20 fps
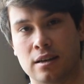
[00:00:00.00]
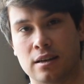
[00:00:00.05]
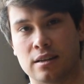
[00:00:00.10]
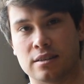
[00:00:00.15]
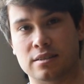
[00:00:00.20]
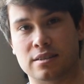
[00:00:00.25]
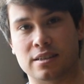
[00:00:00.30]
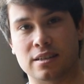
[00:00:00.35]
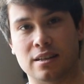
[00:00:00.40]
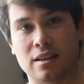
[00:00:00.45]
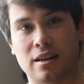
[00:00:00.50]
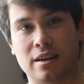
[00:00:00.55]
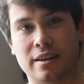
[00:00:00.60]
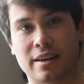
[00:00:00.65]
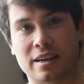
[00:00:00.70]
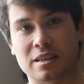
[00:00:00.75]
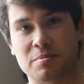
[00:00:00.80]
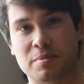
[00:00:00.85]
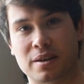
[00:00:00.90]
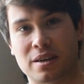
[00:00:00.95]
until I
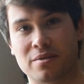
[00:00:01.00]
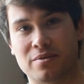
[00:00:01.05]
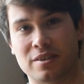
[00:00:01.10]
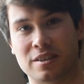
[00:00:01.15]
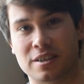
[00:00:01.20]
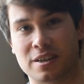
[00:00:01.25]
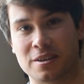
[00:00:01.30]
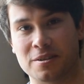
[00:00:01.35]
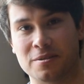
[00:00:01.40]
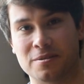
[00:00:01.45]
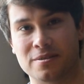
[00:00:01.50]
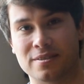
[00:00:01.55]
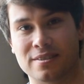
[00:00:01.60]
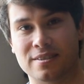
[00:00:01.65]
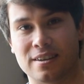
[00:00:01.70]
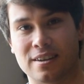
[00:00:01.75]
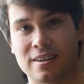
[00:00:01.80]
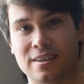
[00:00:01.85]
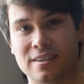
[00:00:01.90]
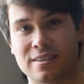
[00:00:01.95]
next make a video,
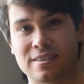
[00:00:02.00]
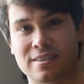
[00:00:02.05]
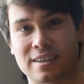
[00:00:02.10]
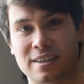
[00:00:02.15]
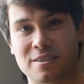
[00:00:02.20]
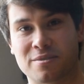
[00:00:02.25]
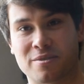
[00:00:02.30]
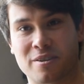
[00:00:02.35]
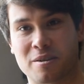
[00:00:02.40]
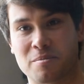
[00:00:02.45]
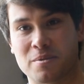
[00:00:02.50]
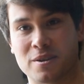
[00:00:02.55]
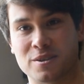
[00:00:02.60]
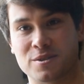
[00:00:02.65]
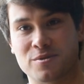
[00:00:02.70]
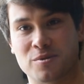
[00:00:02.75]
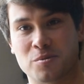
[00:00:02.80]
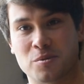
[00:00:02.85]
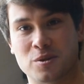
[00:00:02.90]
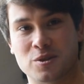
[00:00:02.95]
thank you very much
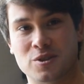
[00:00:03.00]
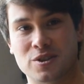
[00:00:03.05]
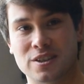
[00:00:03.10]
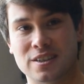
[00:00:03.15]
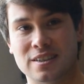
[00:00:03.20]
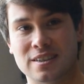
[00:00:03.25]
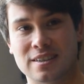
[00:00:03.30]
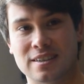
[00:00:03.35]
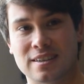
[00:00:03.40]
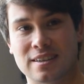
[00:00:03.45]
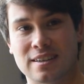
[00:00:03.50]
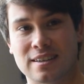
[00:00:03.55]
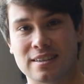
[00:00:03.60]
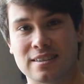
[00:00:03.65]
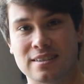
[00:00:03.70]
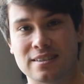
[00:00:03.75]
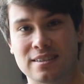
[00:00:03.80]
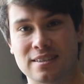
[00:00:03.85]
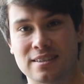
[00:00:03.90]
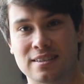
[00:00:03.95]
for watching,
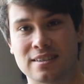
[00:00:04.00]
and